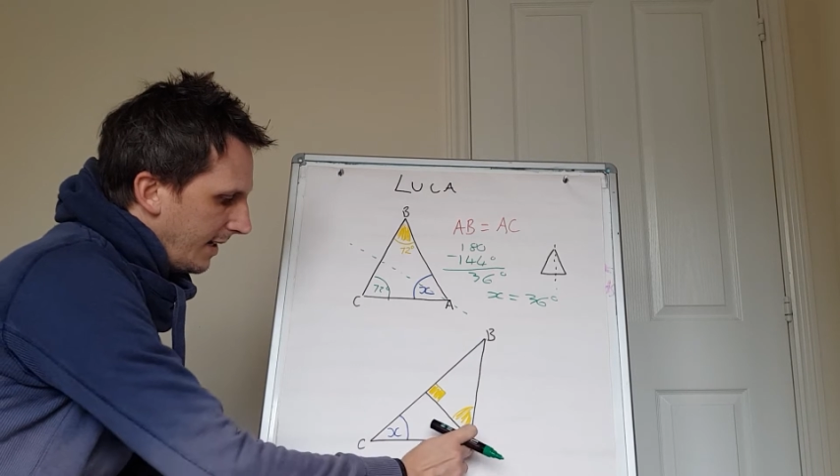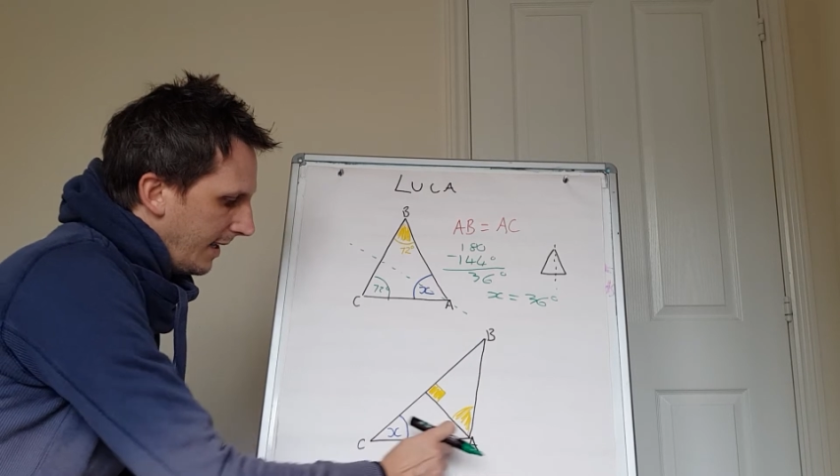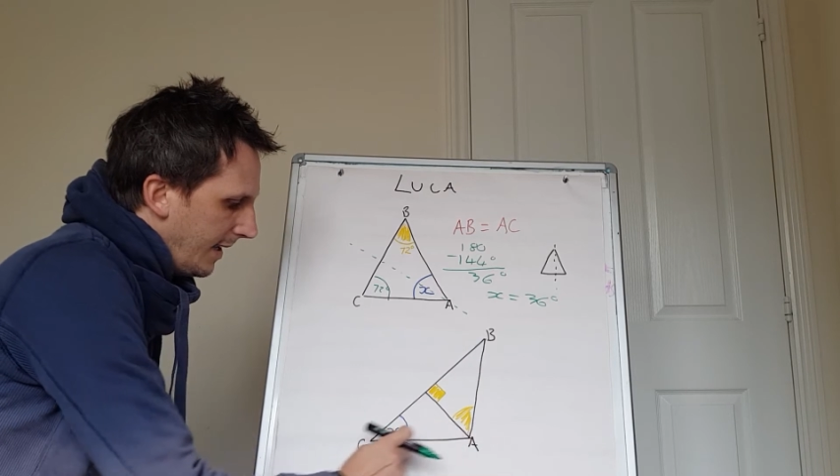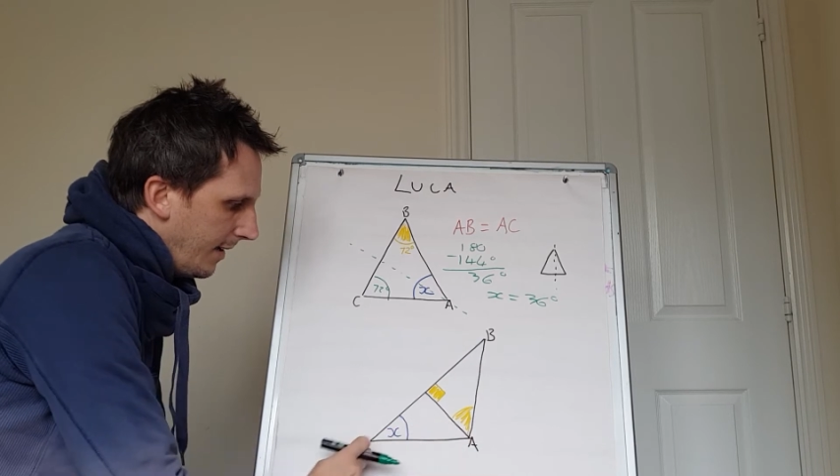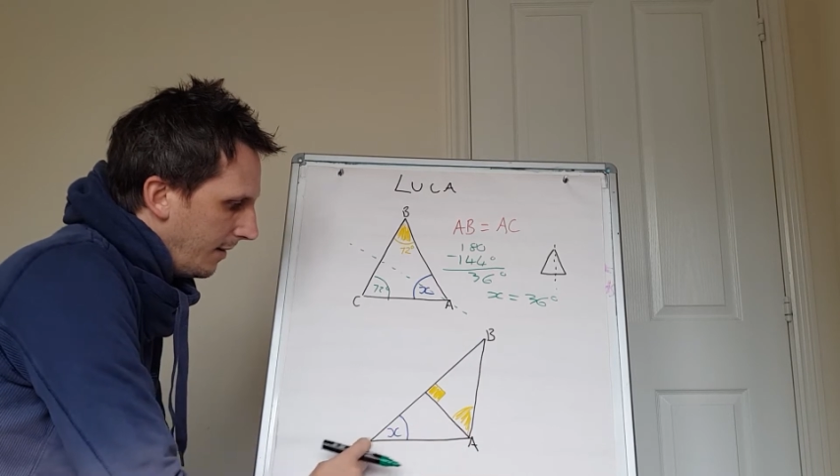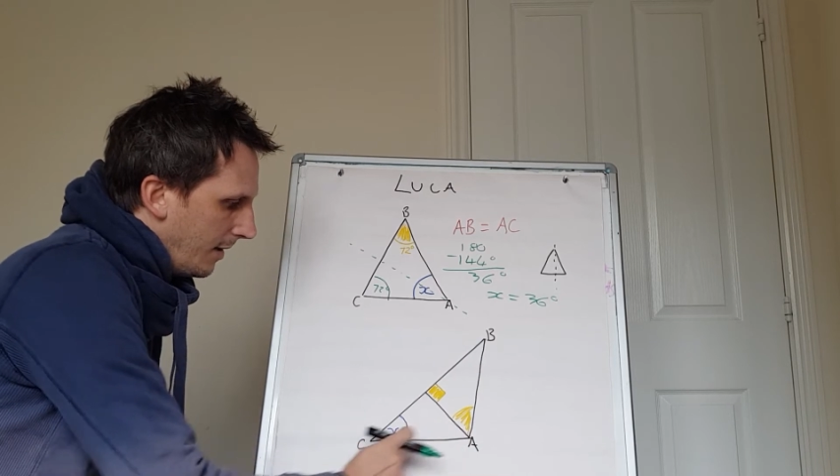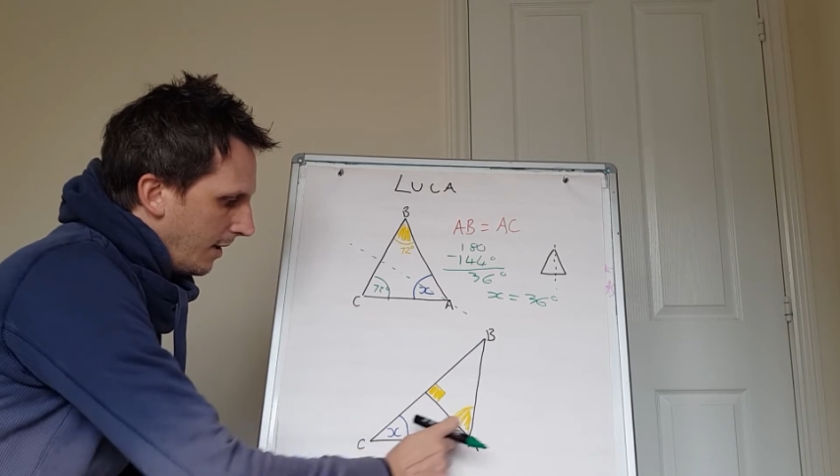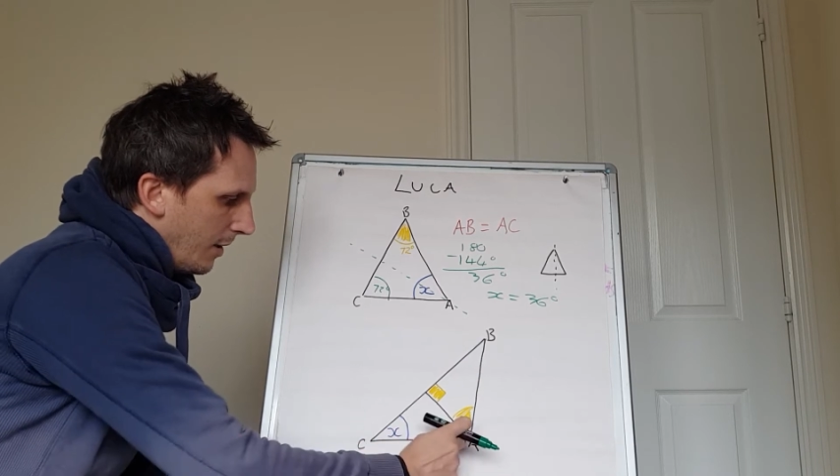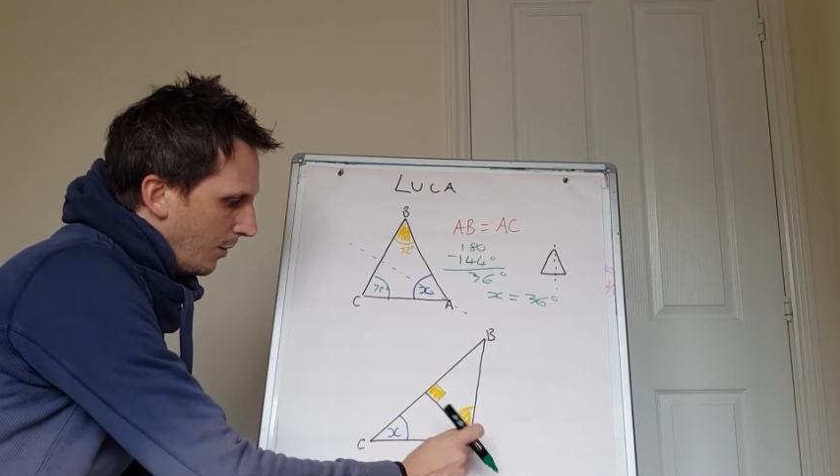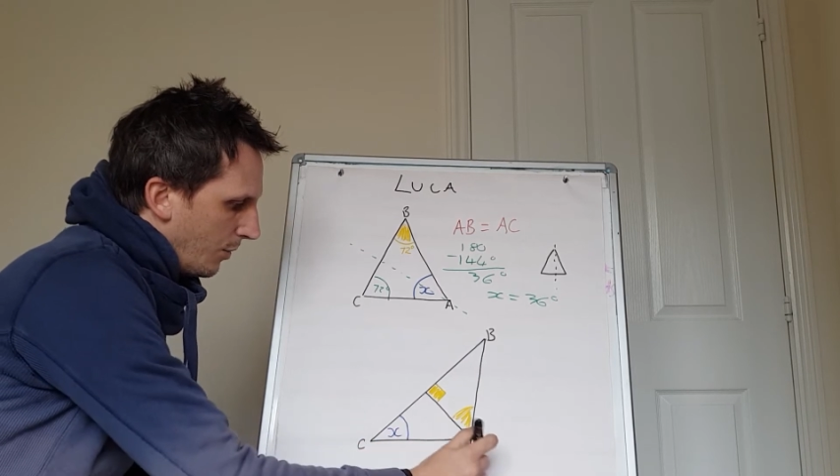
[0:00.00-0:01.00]
here,
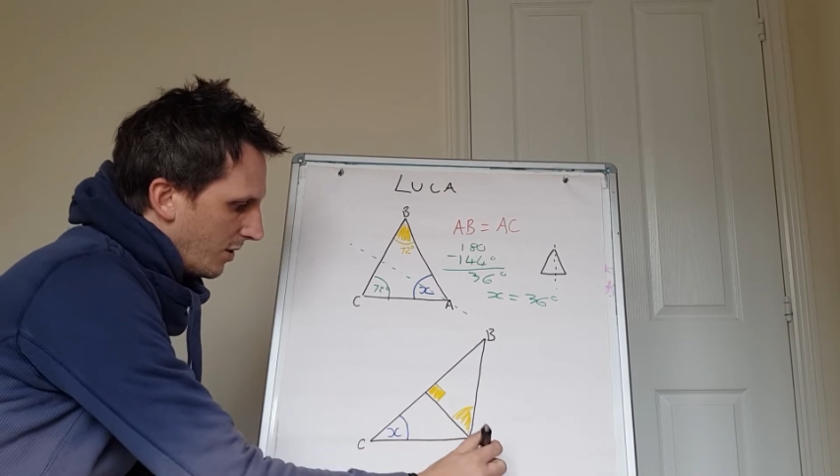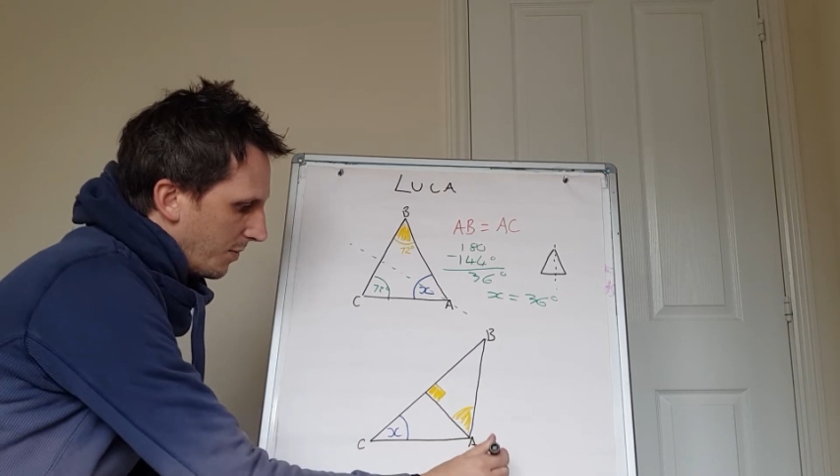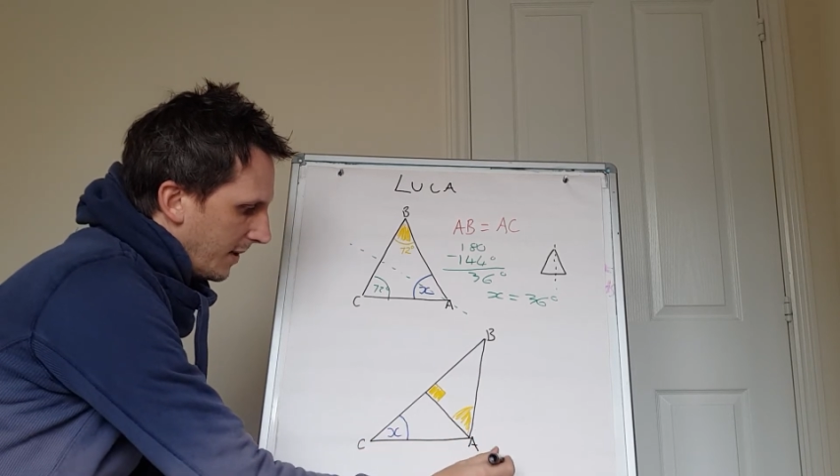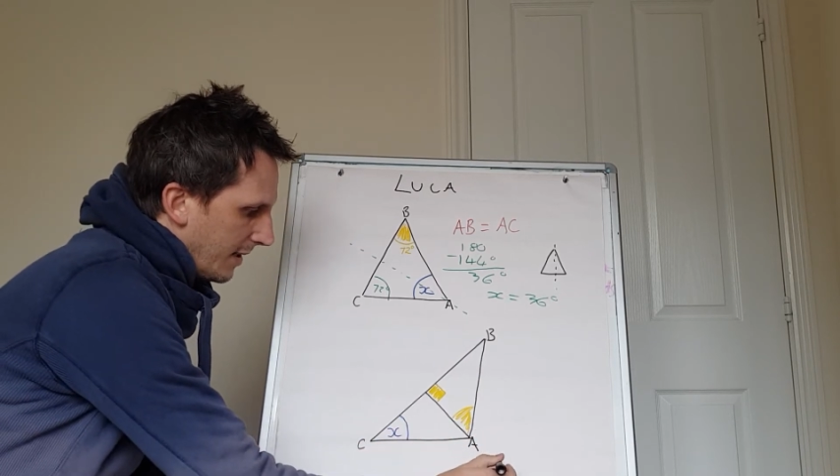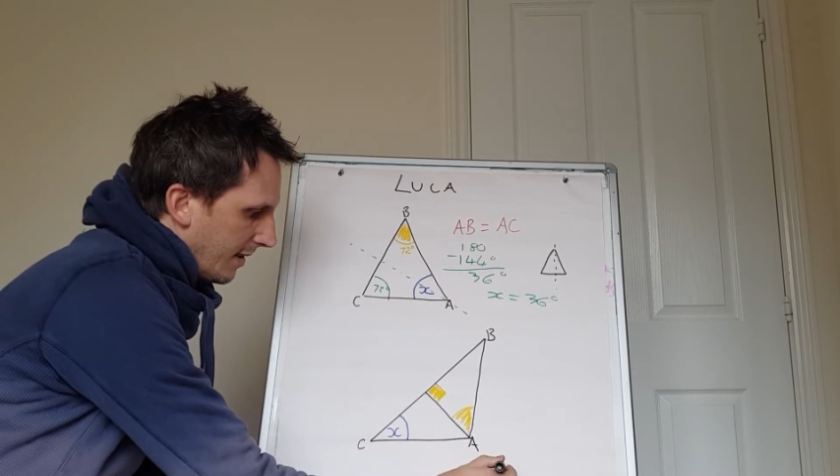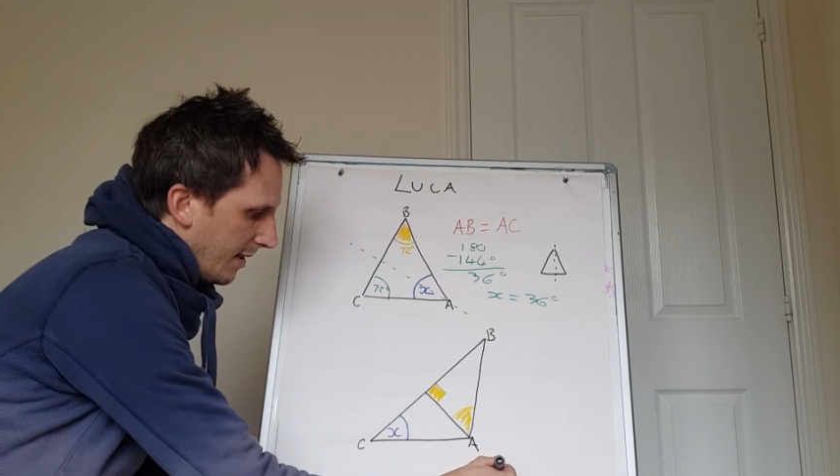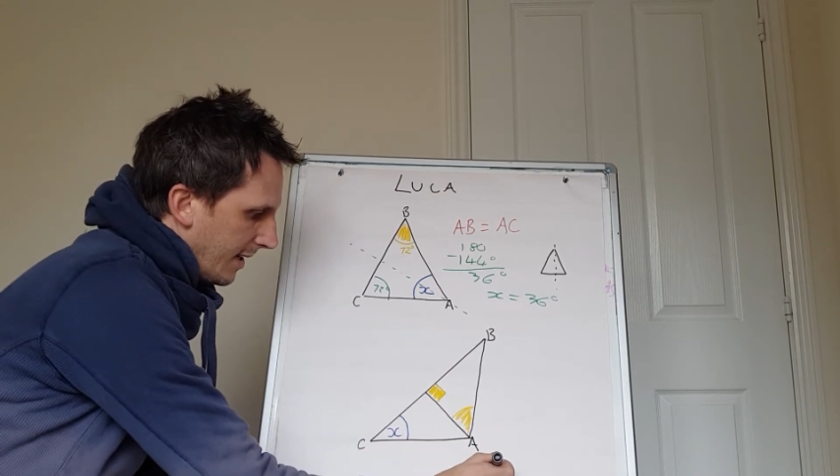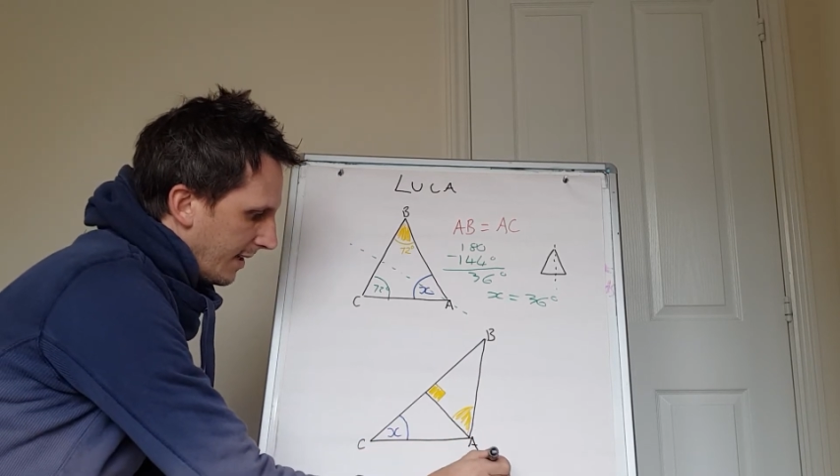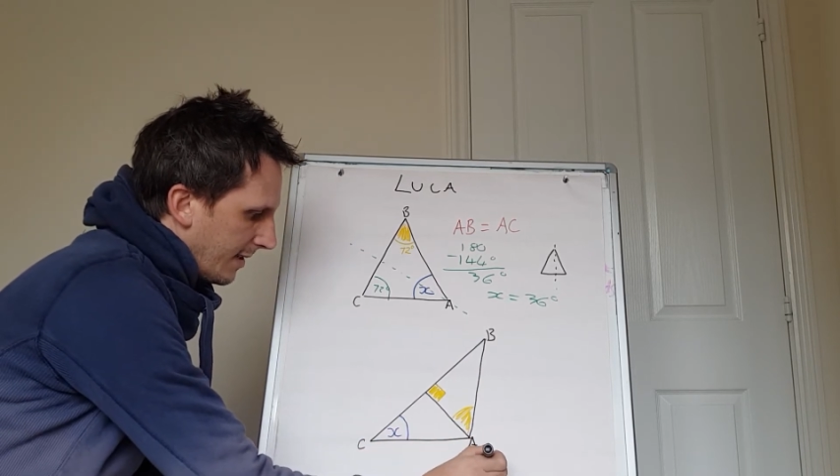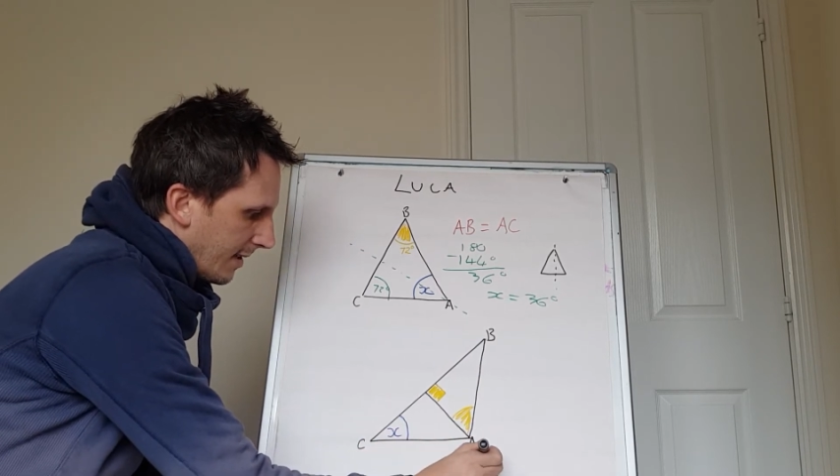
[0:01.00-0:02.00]
which means
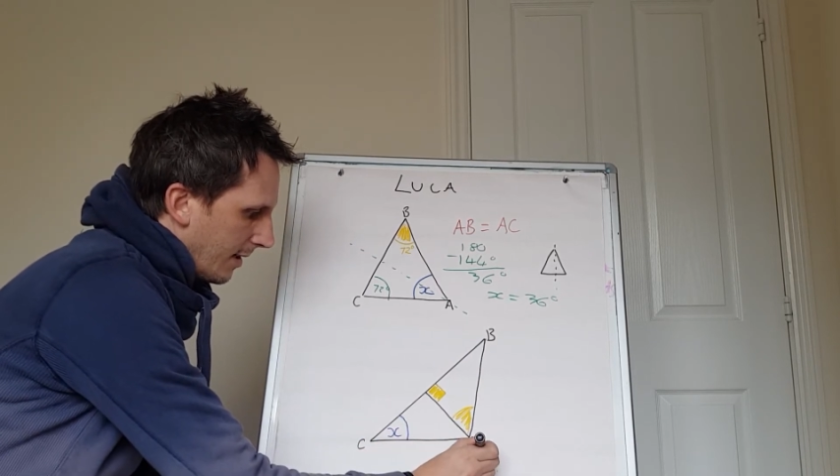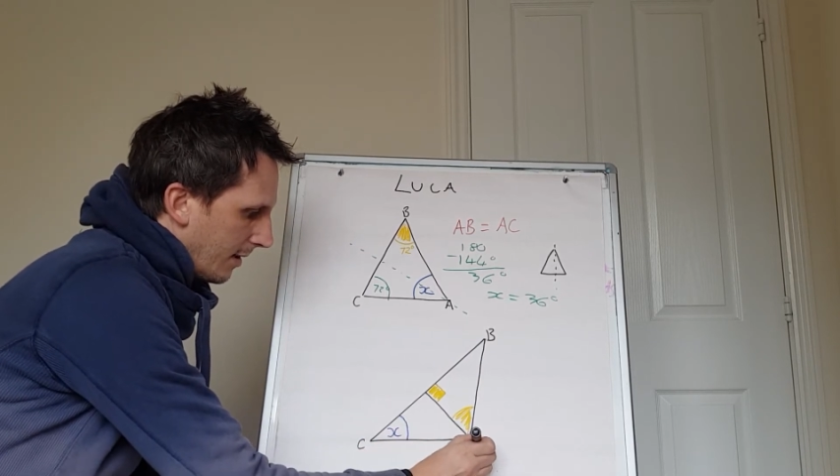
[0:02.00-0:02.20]
this